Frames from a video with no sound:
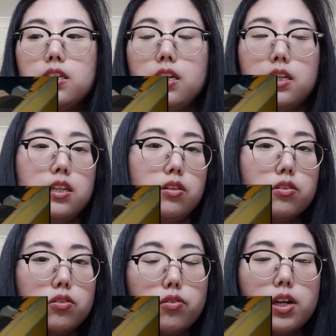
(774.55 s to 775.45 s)
And she
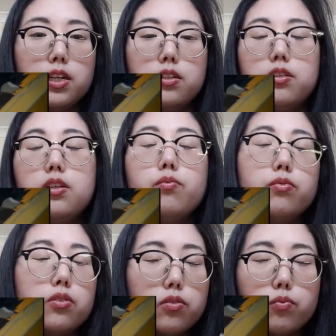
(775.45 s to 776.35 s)

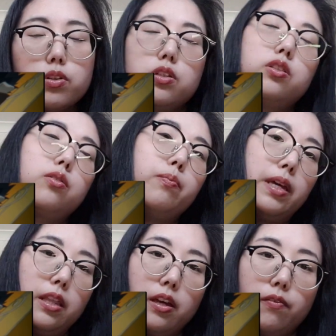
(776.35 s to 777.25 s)
just wants to
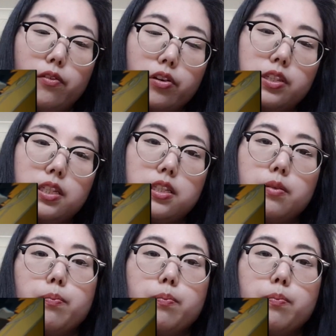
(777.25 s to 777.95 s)
be there for her sister.